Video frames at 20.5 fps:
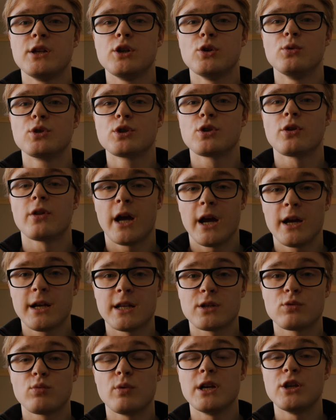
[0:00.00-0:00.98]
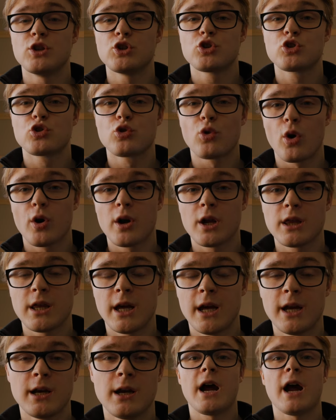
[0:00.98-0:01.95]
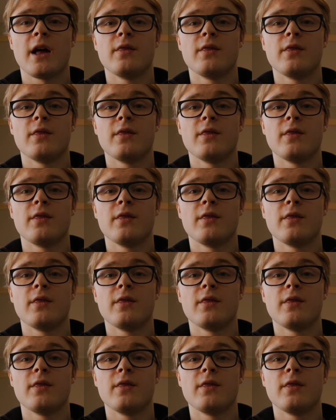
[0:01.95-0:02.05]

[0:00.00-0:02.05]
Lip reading: used to that and gets really strong at that,